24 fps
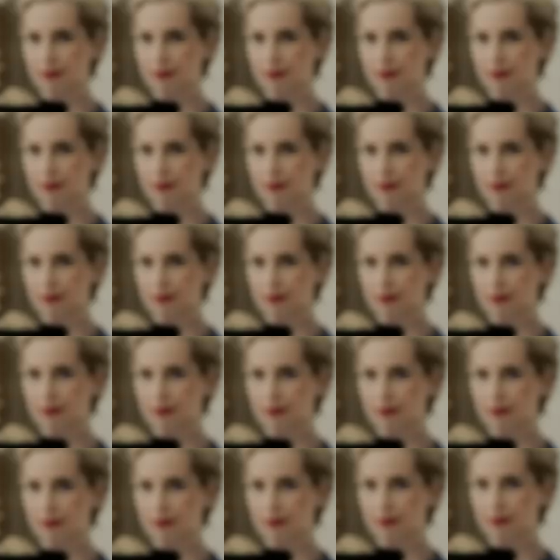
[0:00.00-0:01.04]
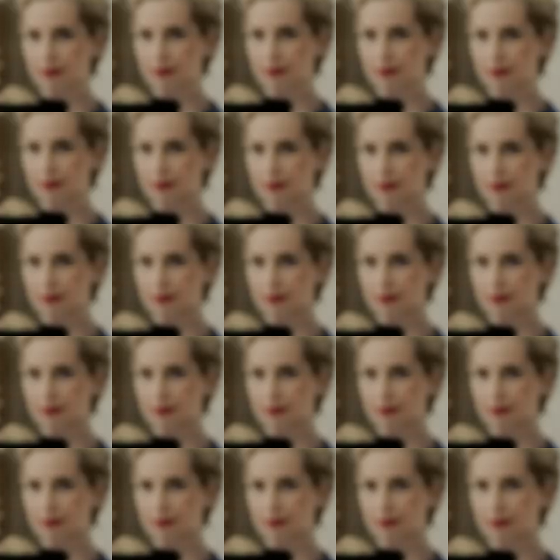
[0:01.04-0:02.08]

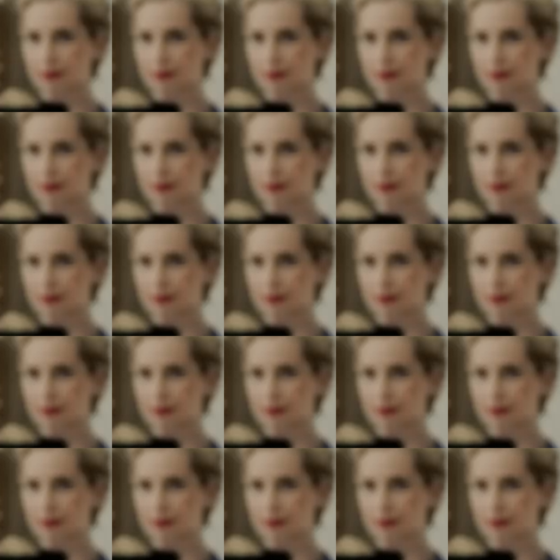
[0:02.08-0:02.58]
The person shown says nothing.